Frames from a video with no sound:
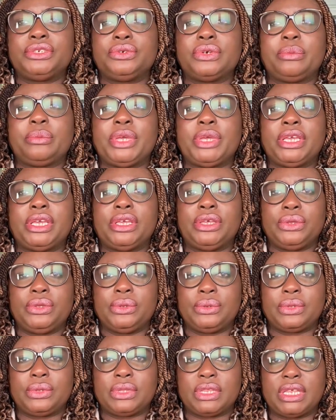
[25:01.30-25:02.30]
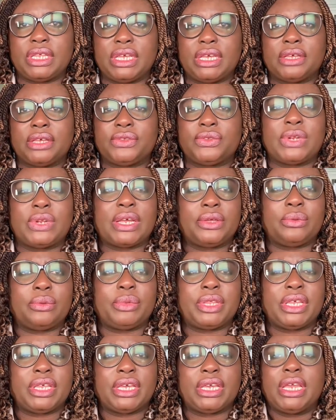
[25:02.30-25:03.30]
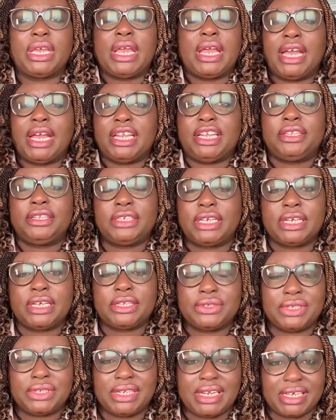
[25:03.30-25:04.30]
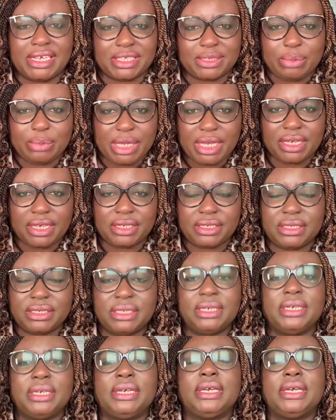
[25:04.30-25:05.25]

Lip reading: you and making you think, so that you'll be thinking, I need to get to the next page,